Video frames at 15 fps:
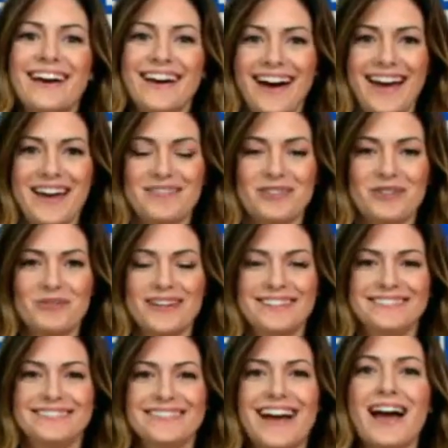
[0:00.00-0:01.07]
Hi
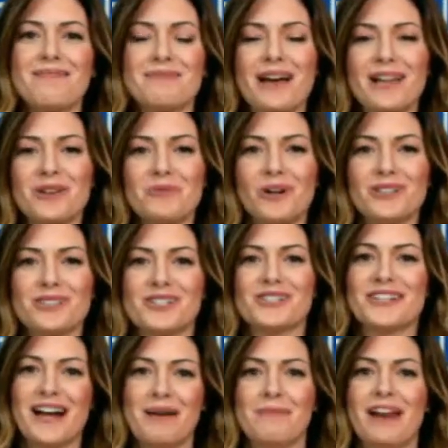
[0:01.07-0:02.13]
everyone, I'm Kelly Walters
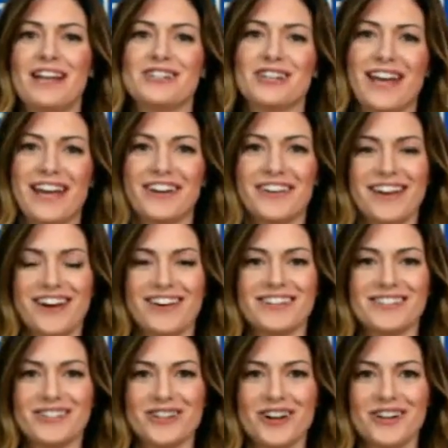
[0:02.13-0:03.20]
and I'm an educator here at
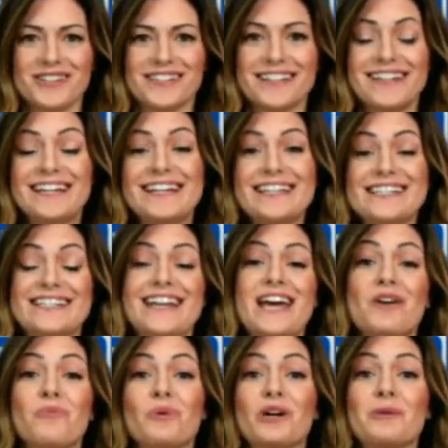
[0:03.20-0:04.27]
Stahls.
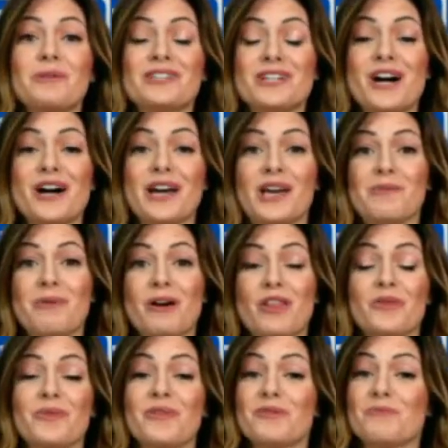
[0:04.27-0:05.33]
Today we're going to be talking
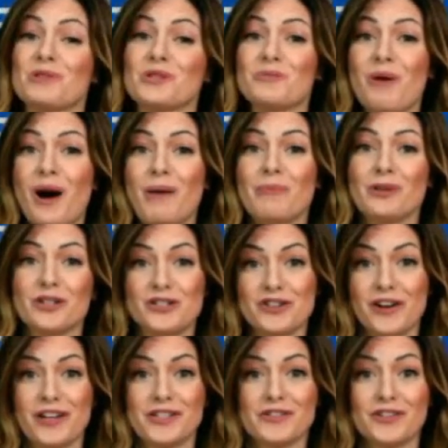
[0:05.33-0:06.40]
about three of the most popular
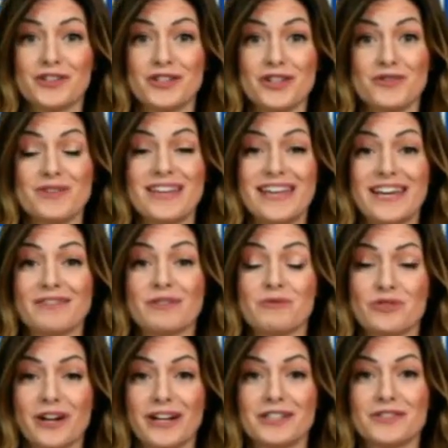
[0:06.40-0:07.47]
transfers that you can get
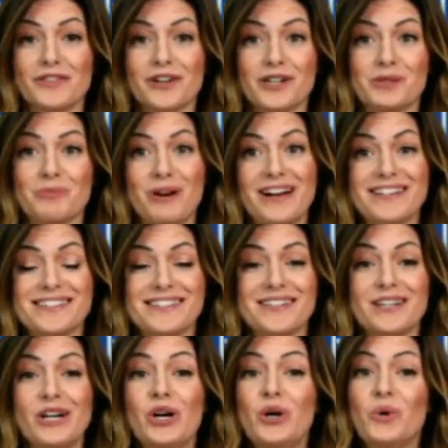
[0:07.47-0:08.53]
from Transfer Express.
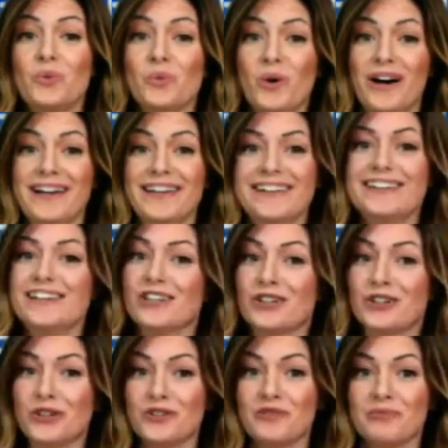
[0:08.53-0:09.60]

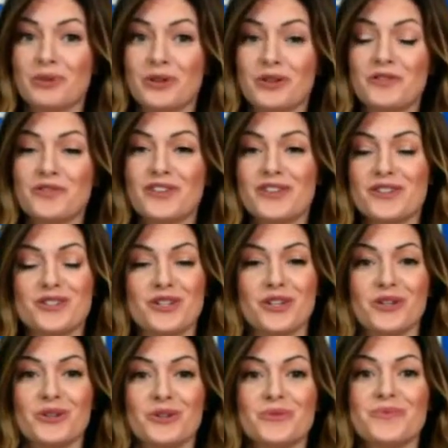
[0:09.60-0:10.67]
One, Goof Proof,
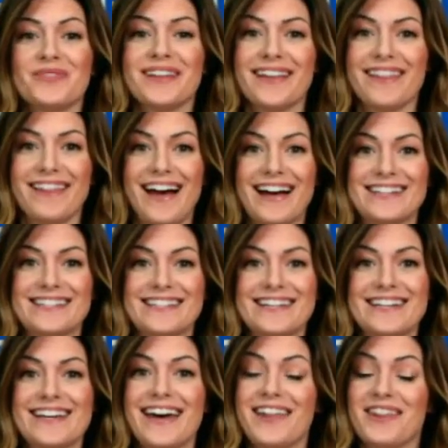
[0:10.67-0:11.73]
two,
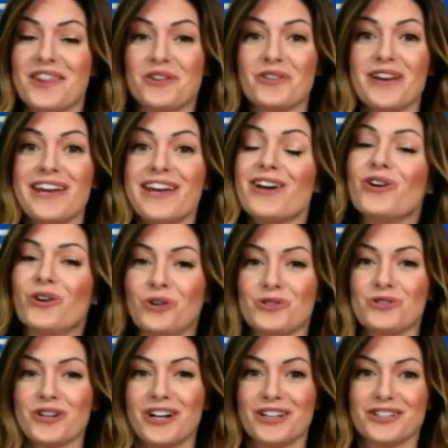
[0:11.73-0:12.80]
Elasti, and three,
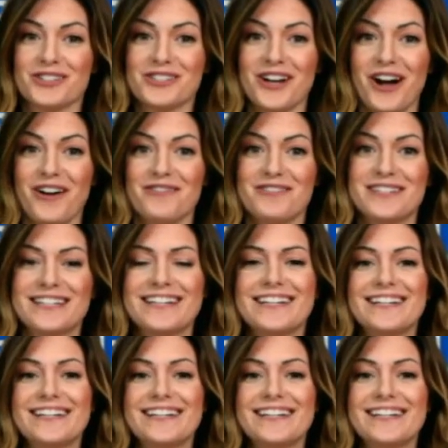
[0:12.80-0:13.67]
Ultra Color Soft.